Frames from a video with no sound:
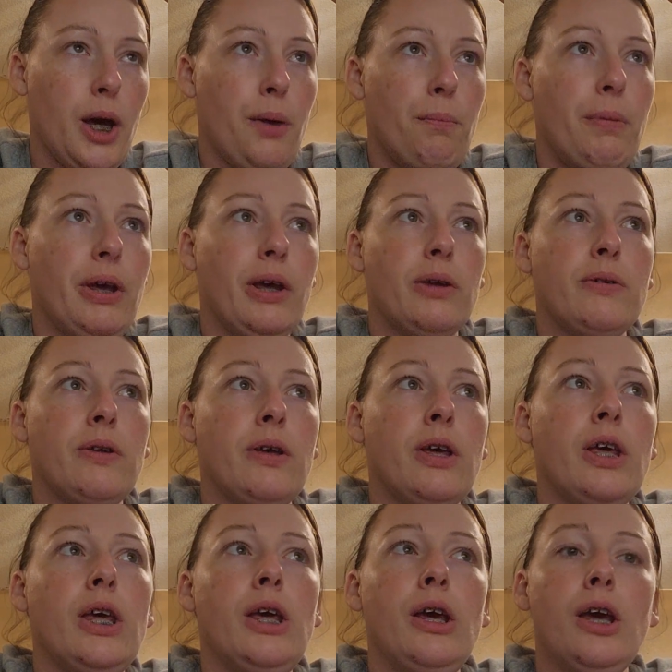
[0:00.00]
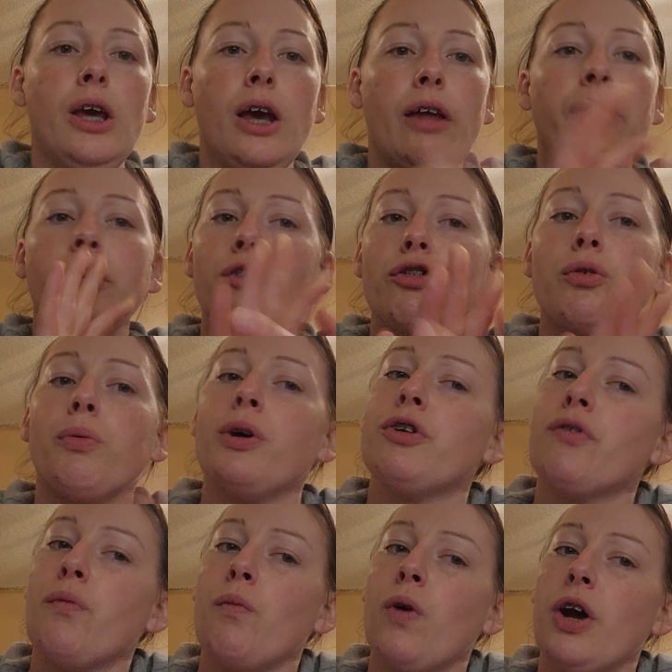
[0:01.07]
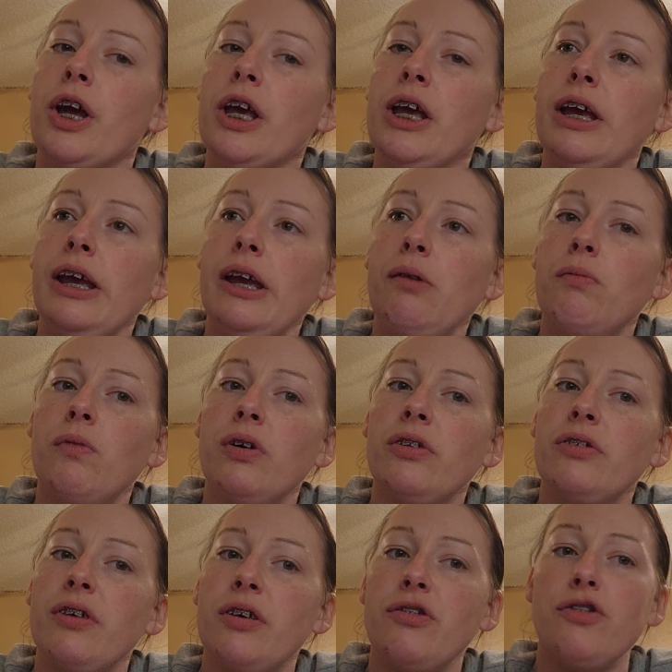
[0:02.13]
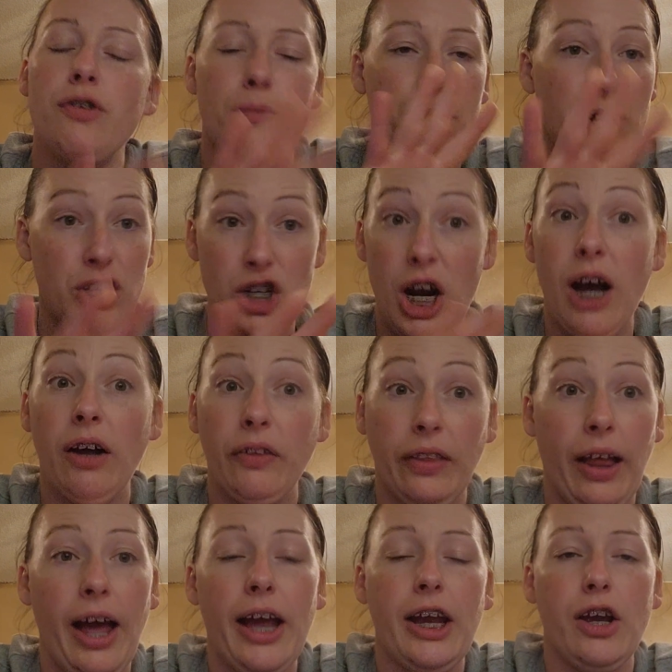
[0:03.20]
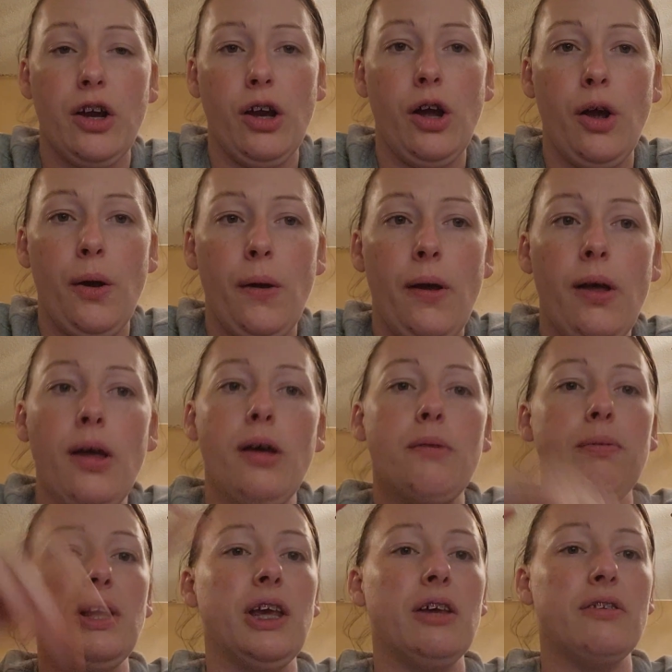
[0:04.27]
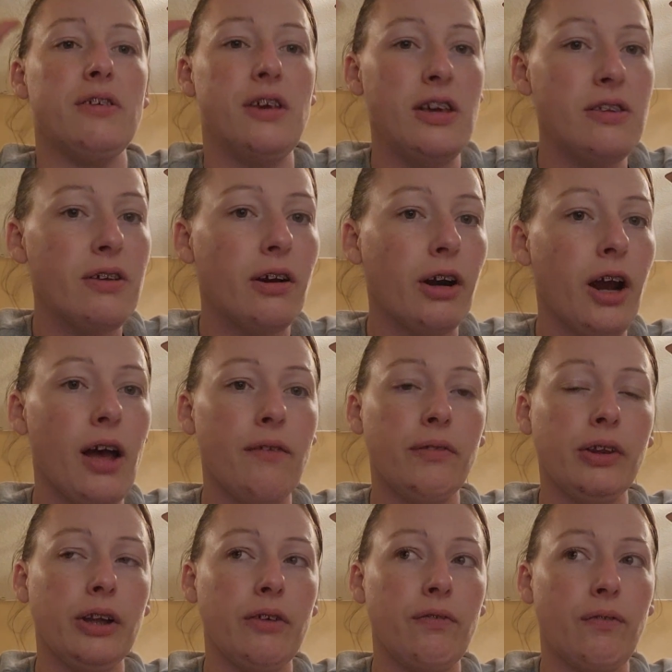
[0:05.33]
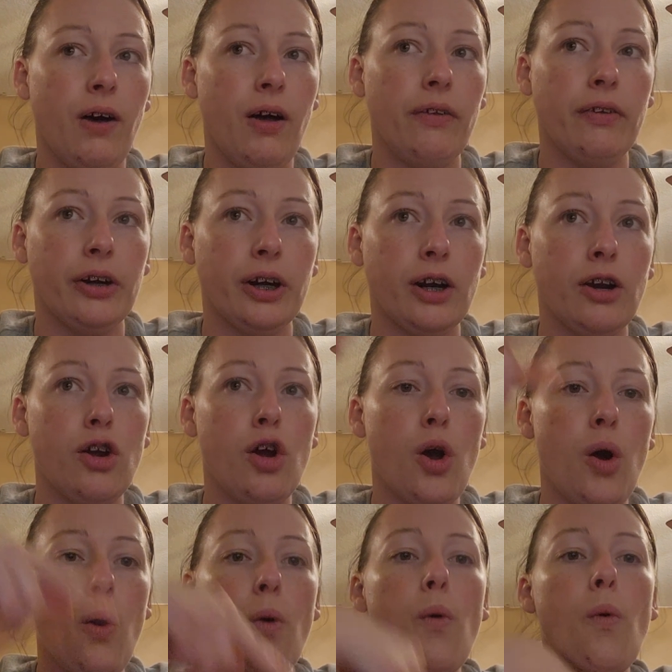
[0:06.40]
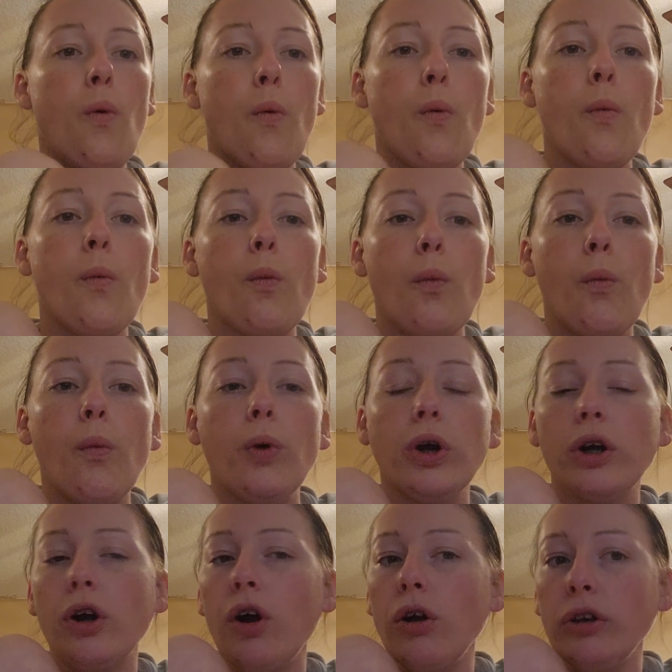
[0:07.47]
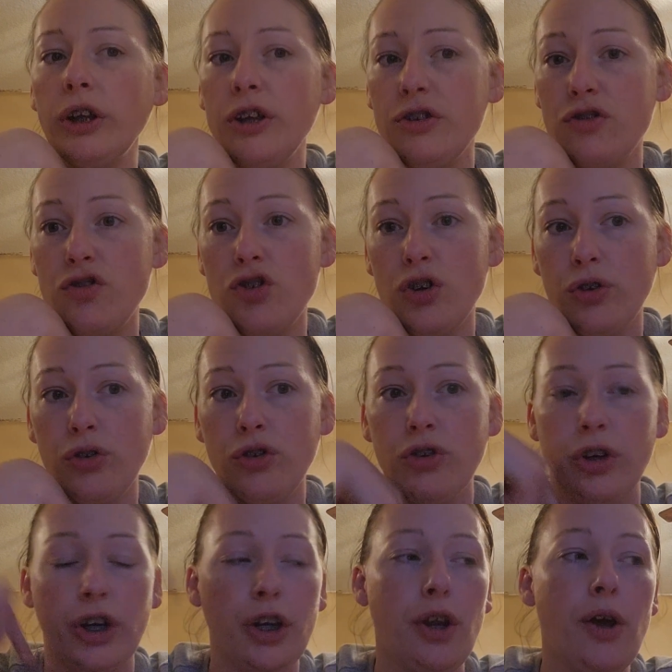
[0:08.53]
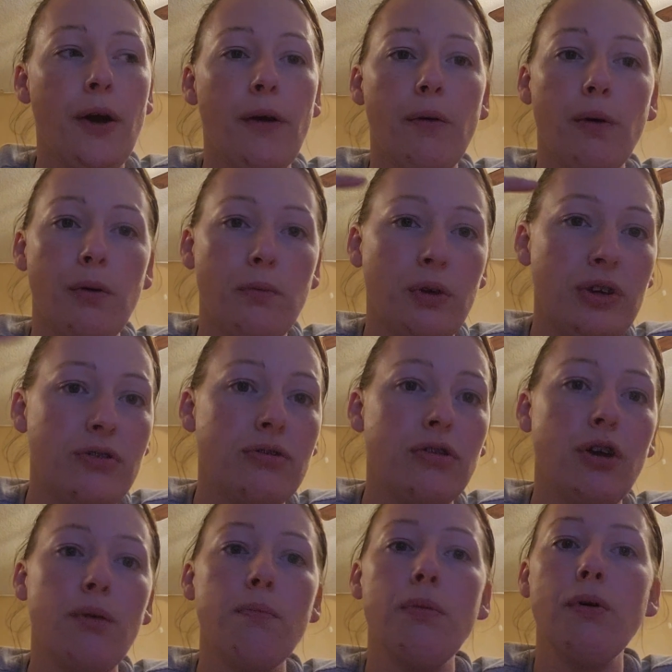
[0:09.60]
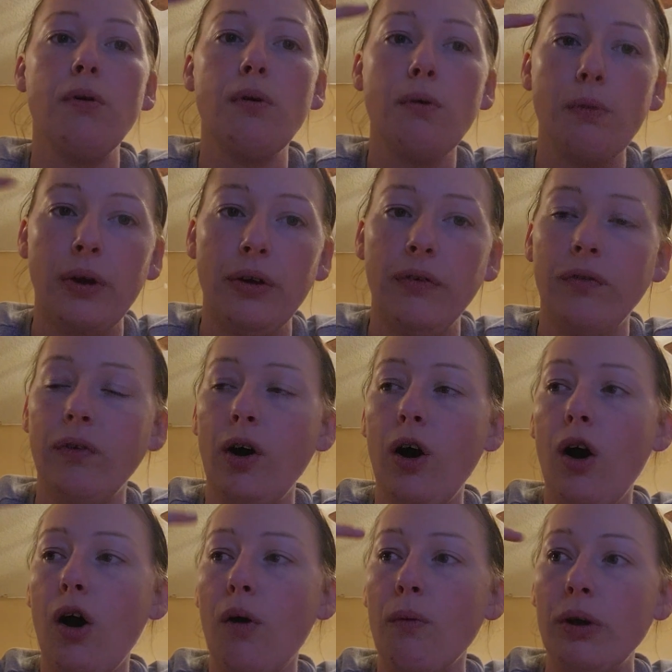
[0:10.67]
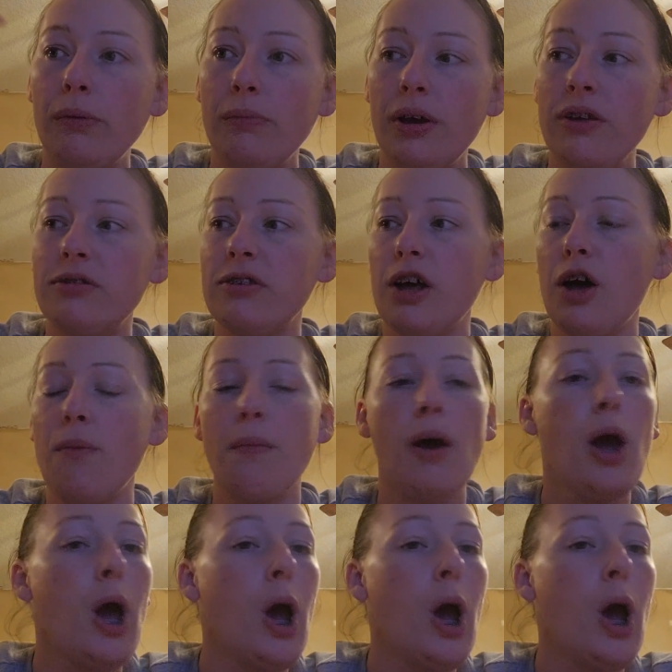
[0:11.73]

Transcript: because he and there's a reason why he wants us to be childlike because he's our heavenly father we're called his children when we stumble we fall we mess up